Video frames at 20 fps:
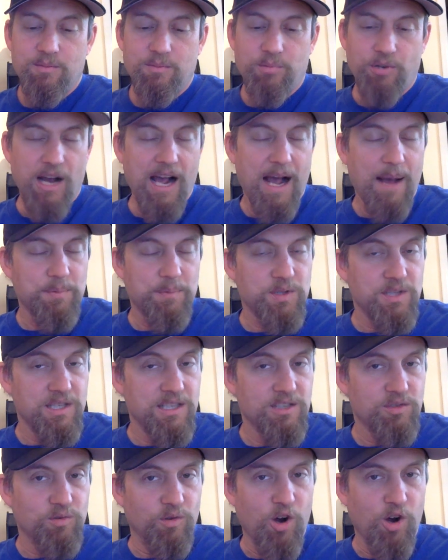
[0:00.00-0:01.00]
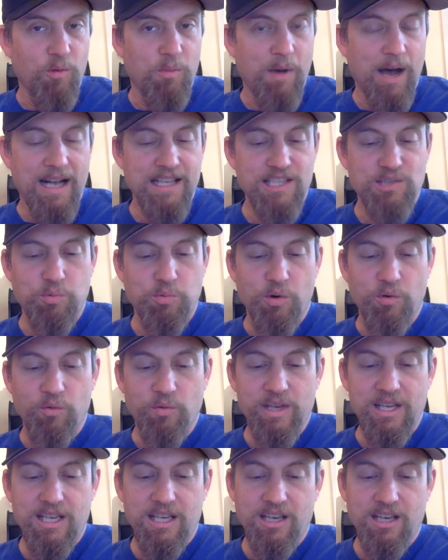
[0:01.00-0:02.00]
Perhaps these robots were
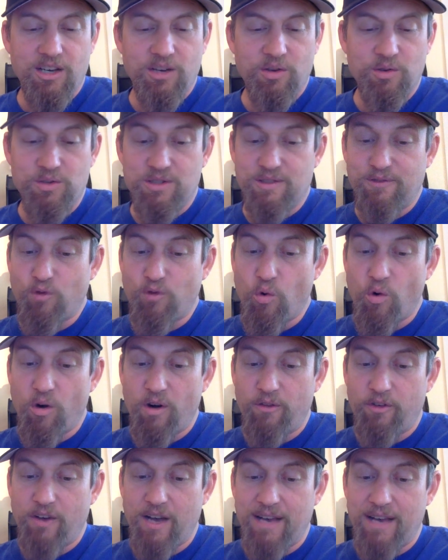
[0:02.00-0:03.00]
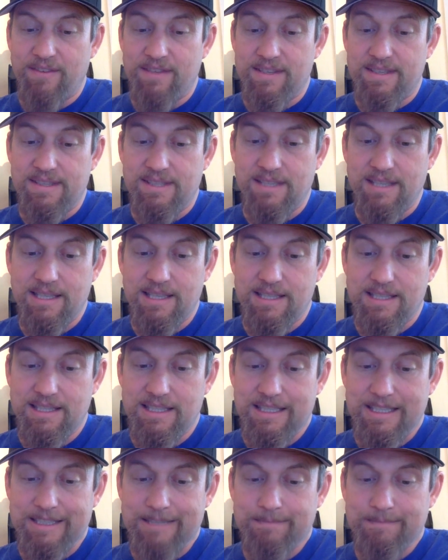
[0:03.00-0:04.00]
Ricos 4, 5, and
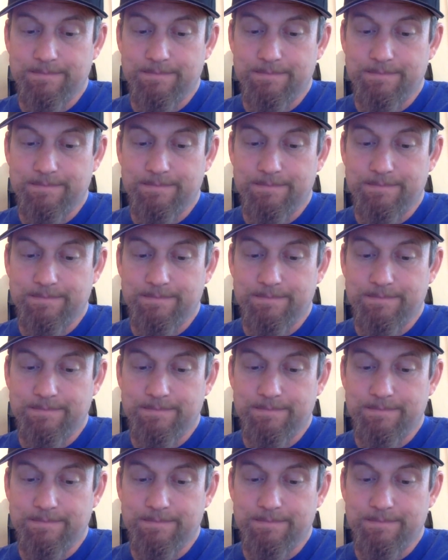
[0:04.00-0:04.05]
6?